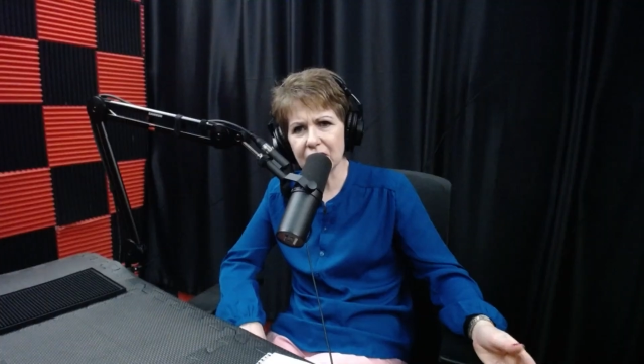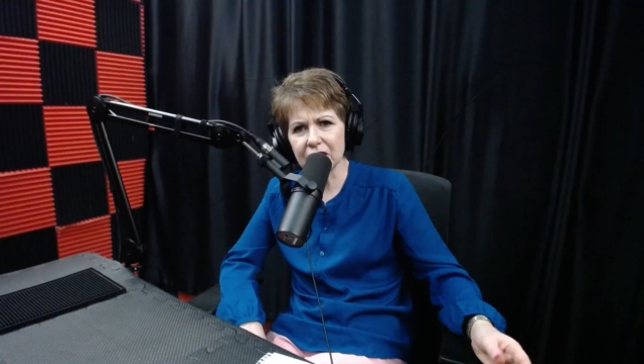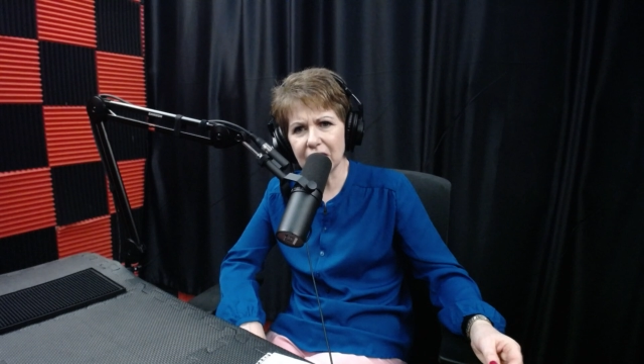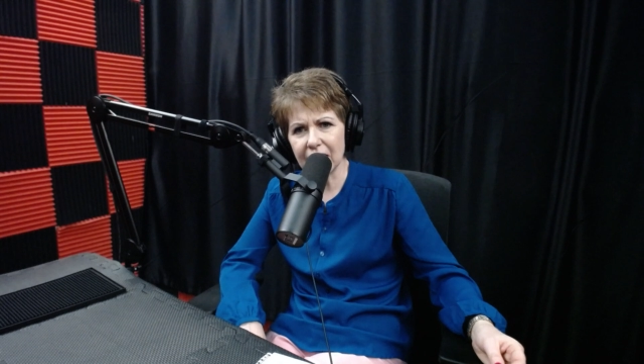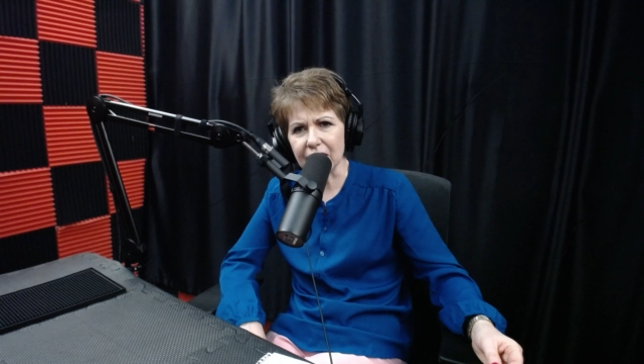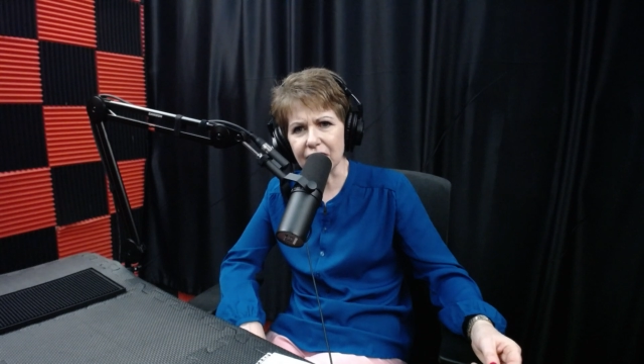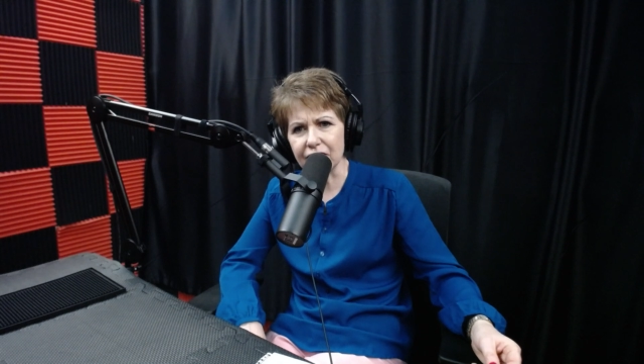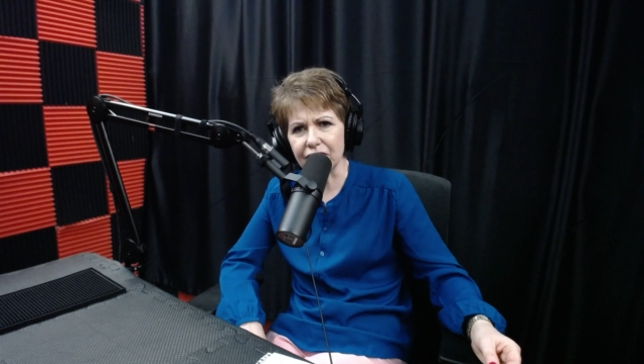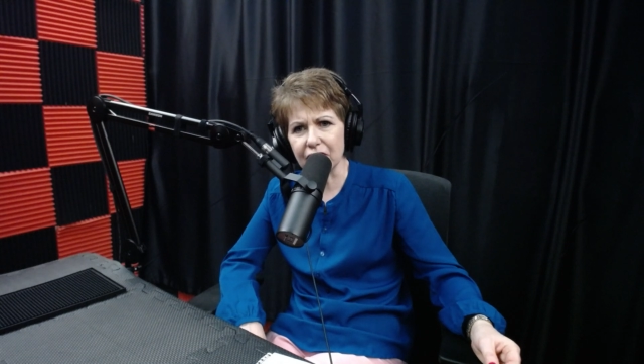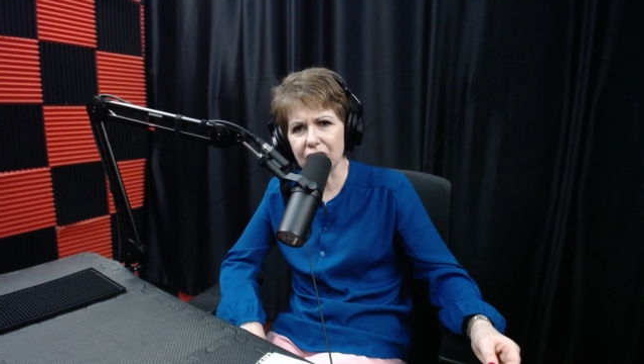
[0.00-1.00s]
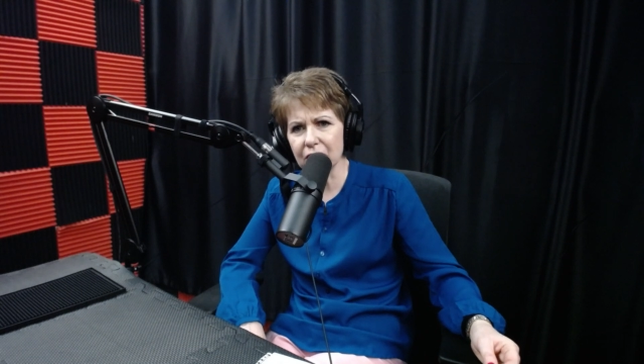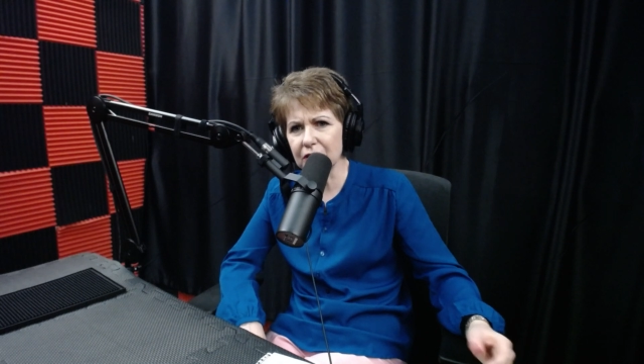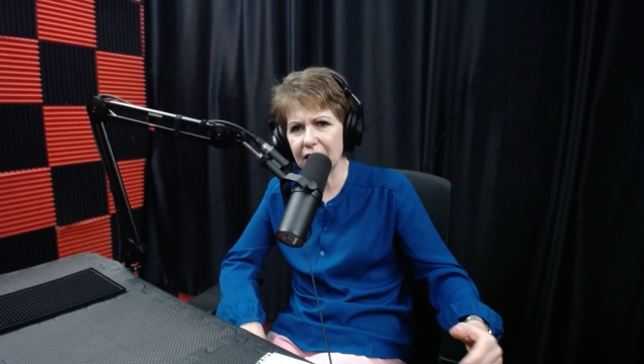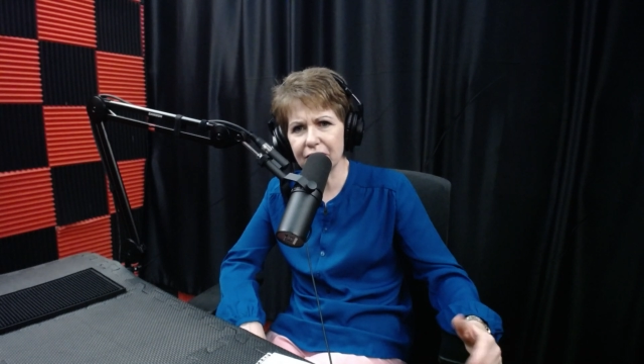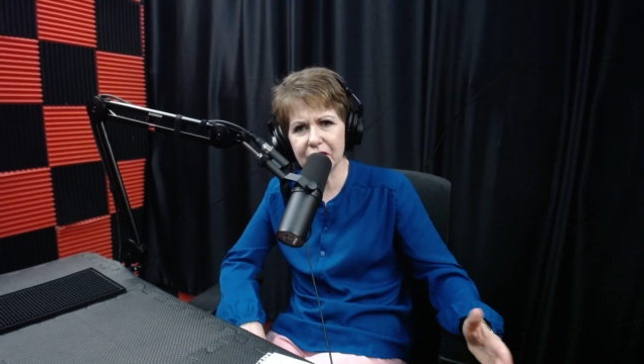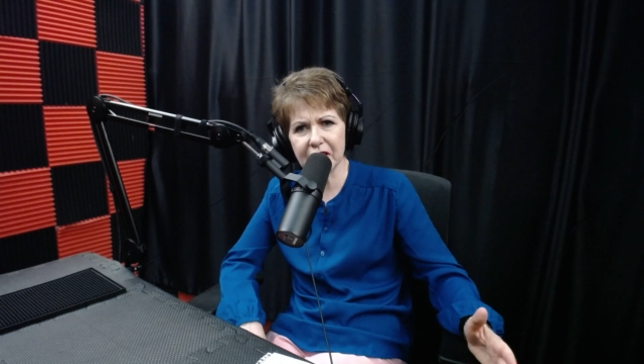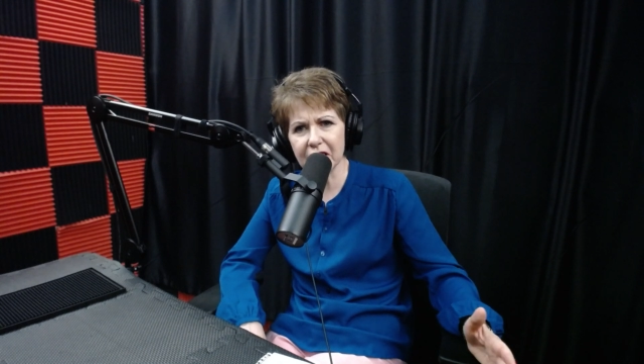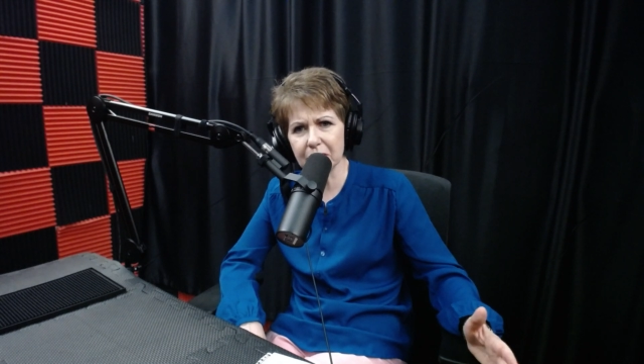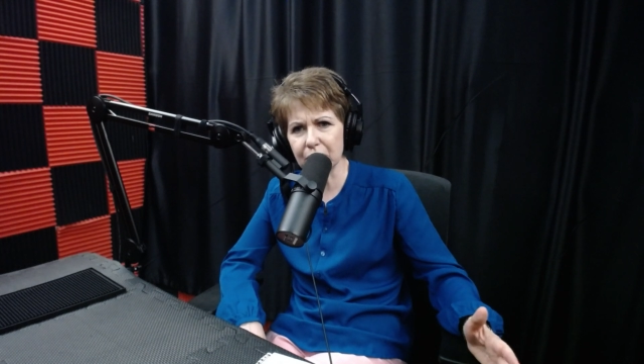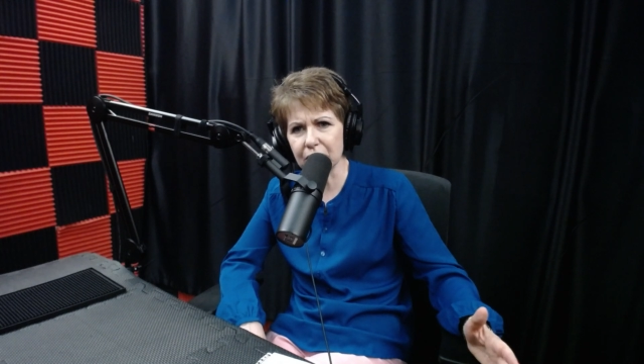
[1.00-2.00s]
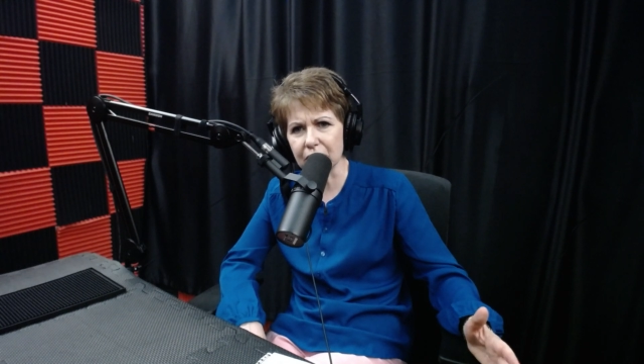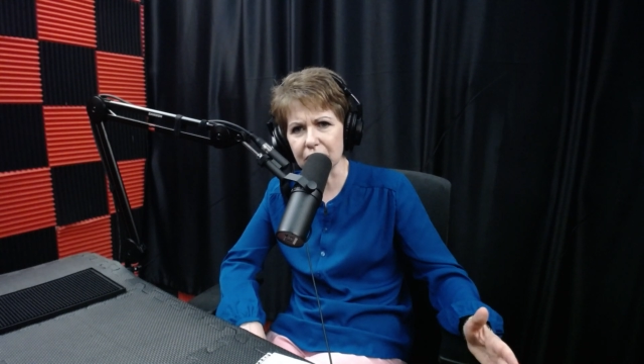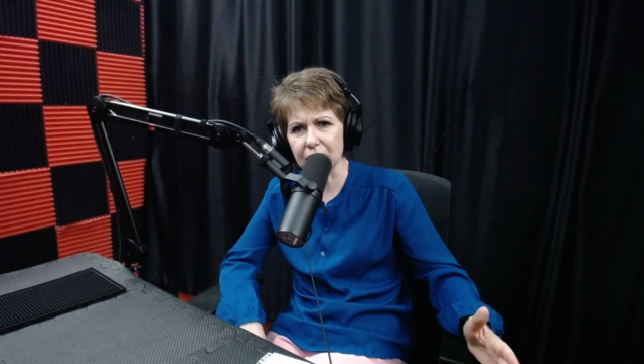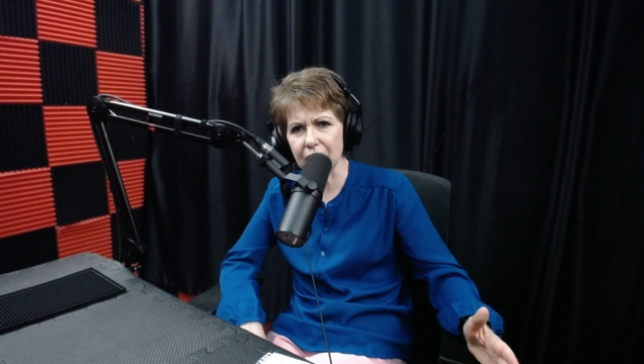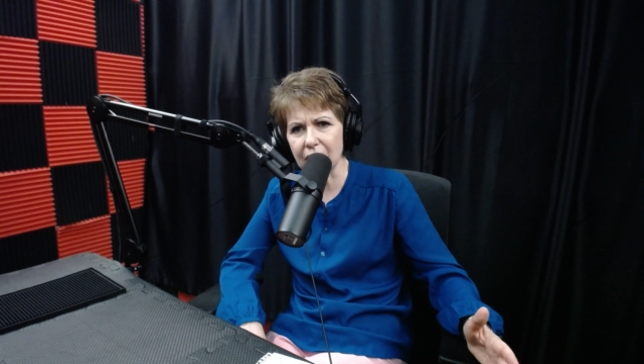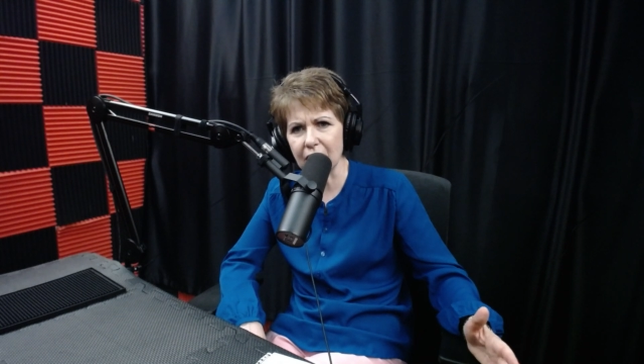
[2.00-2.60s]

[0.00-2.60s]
your life, you left Singapore.